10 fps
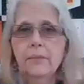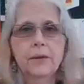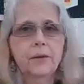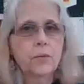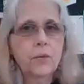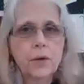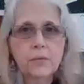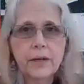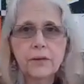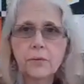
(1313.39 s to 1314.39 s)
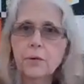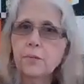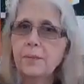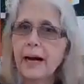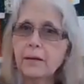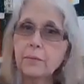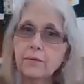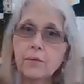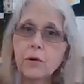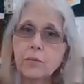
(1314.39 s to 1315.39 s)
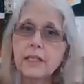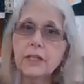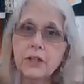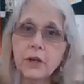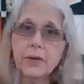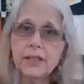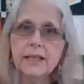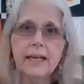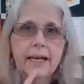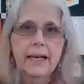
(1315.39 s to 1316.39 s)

But the warm weather will be back before we know it.